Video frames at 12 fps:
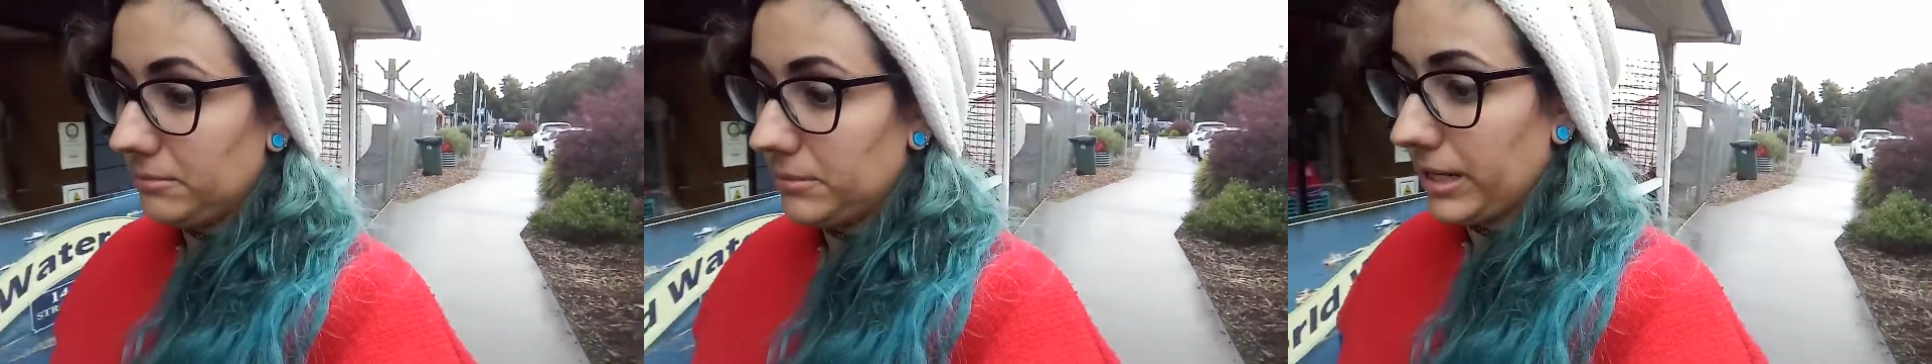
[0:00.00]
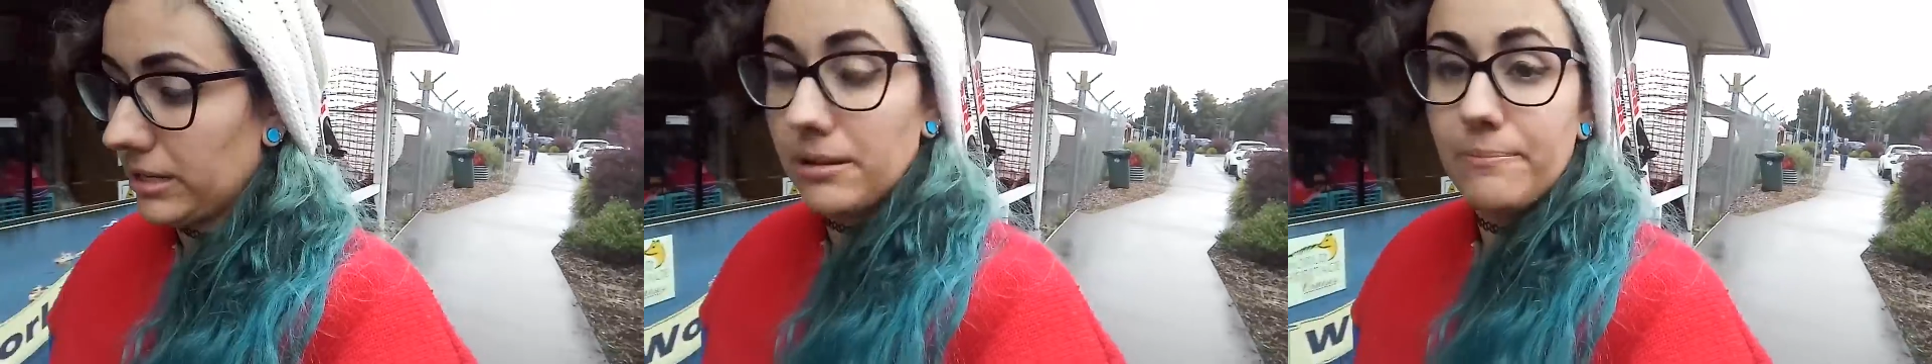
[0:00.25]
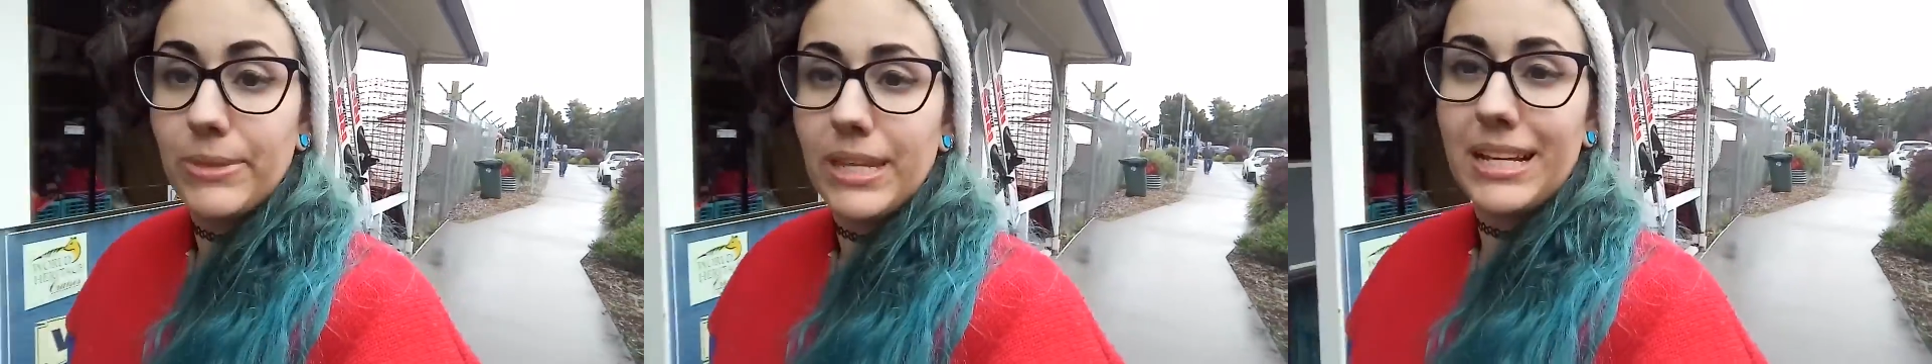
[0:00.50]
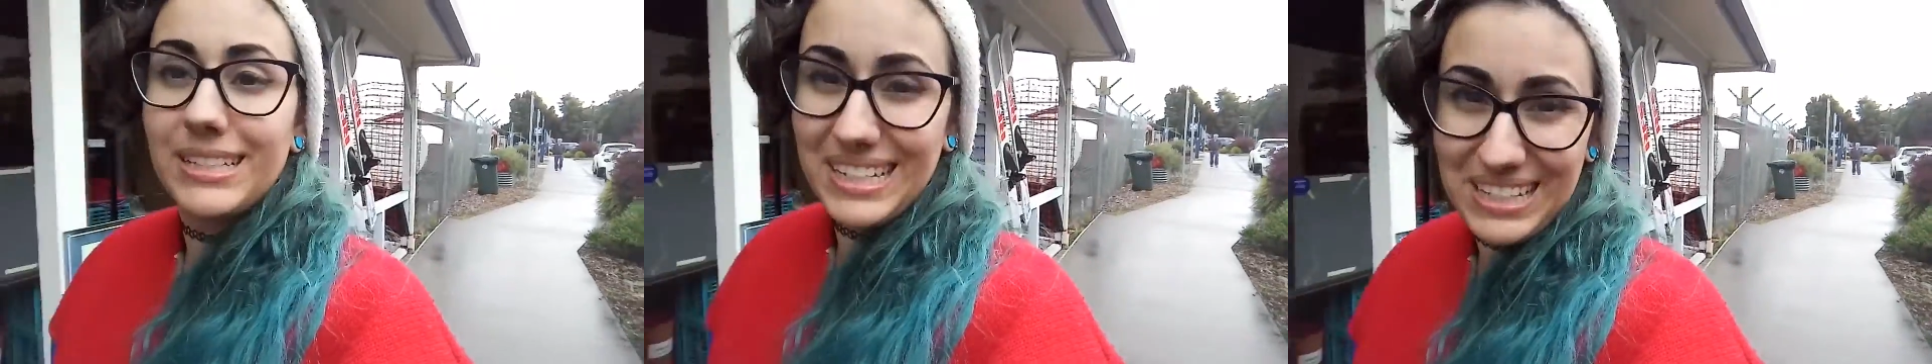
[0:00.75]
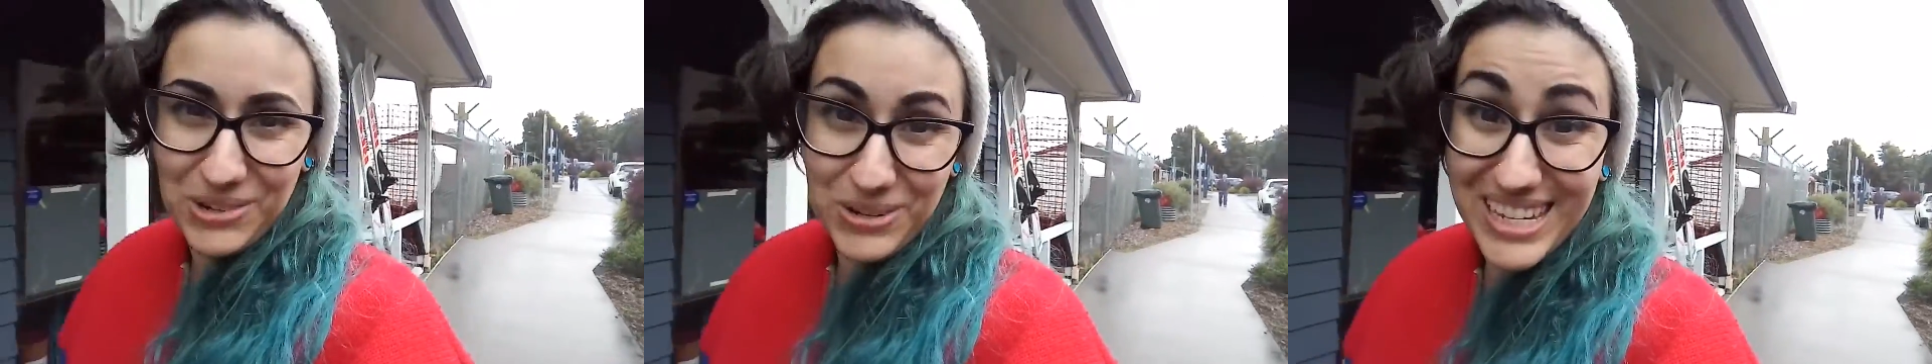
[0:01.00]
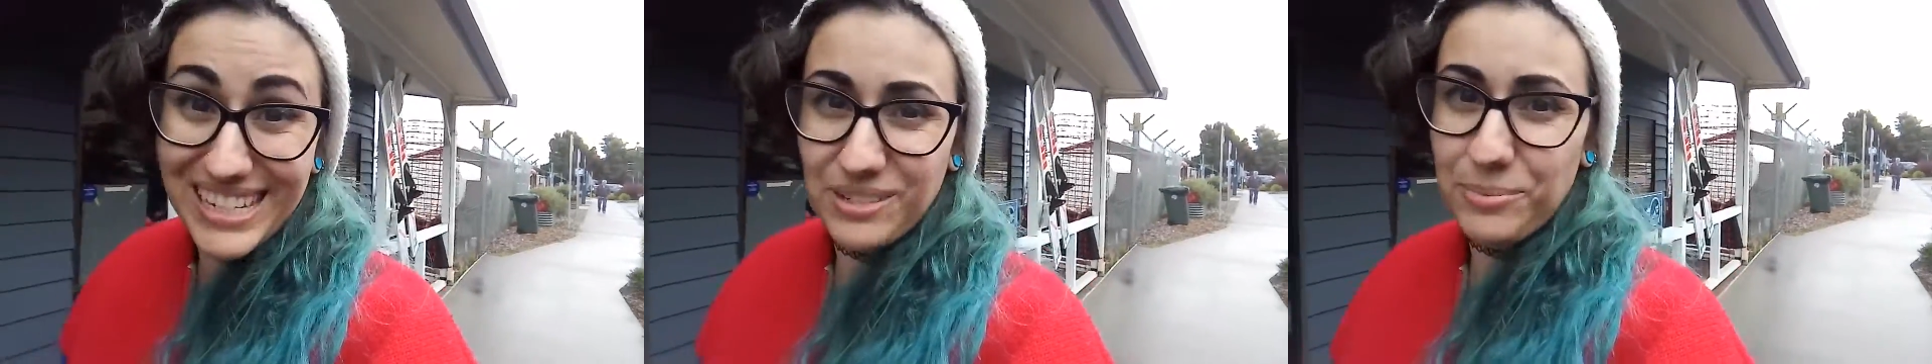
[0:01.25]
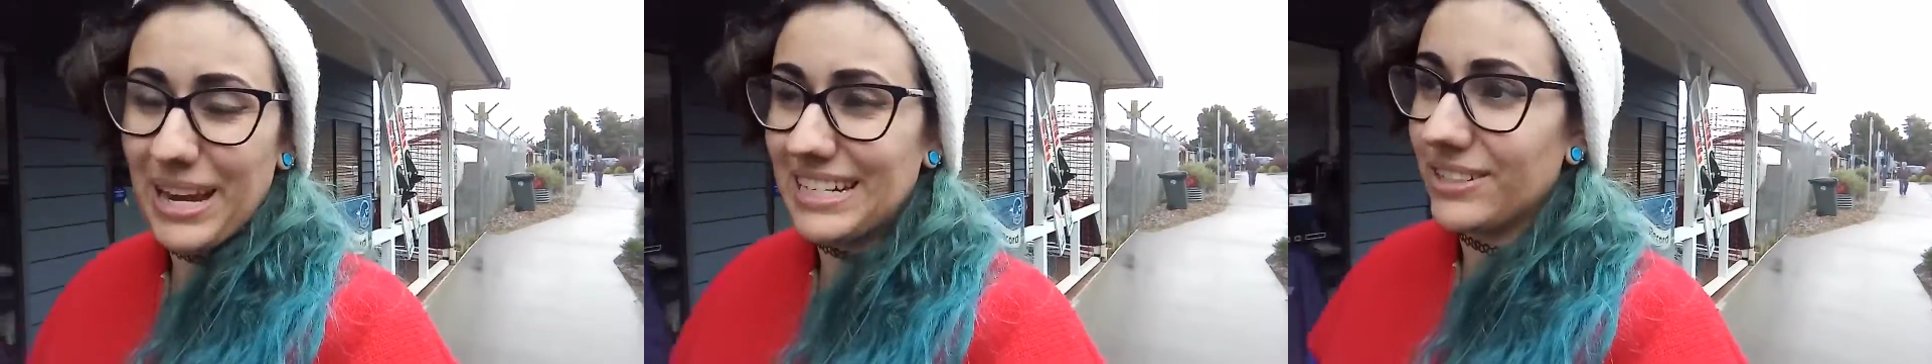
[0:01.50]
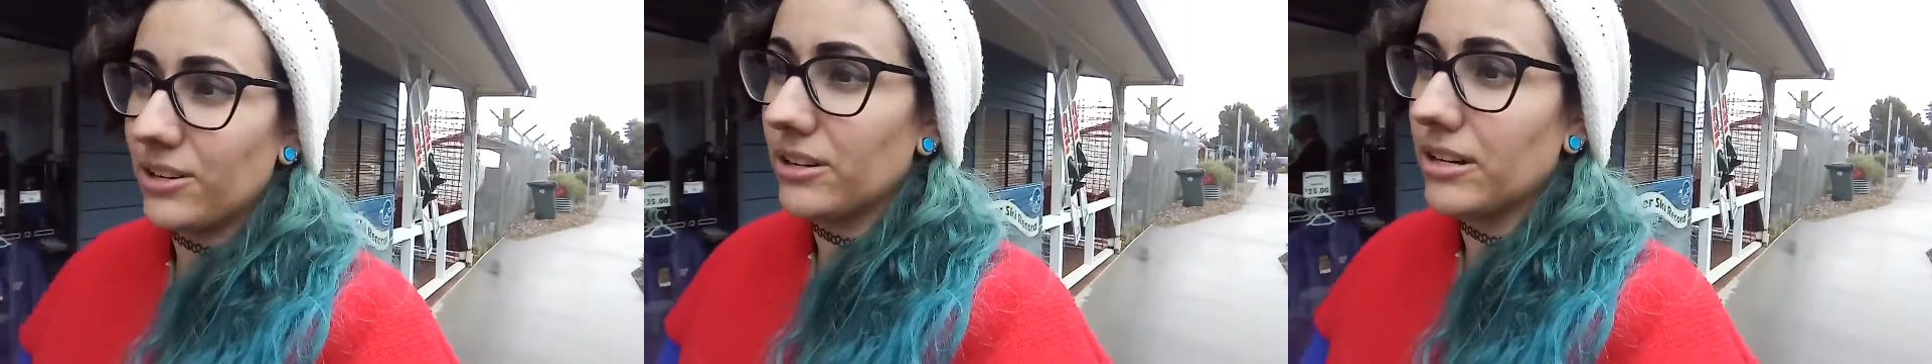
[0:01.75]
I'm like, clearly your ears are
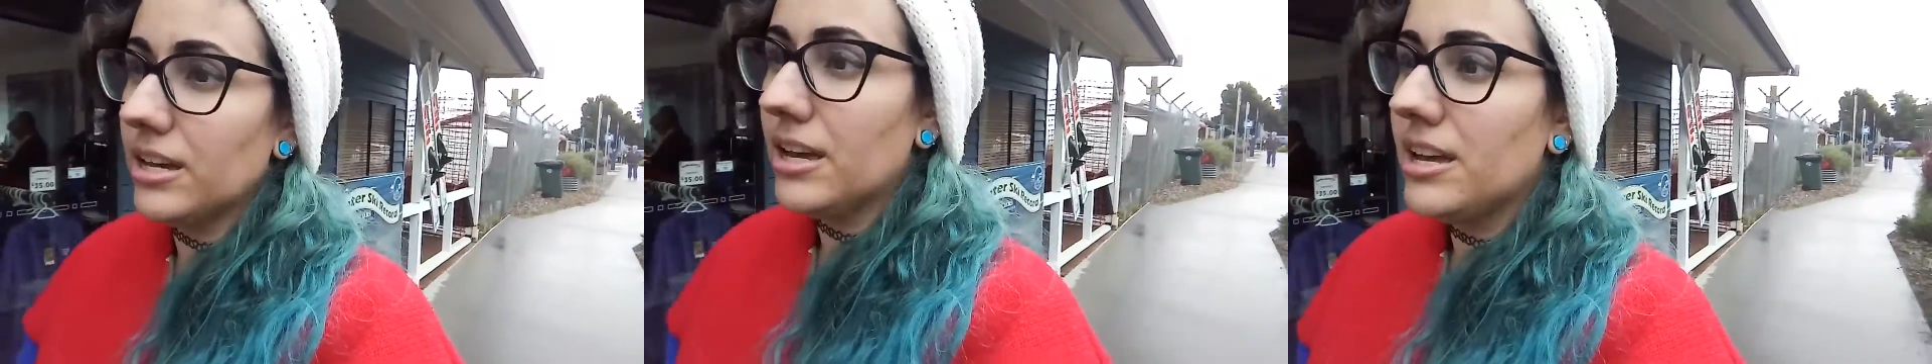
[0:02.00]
painted on.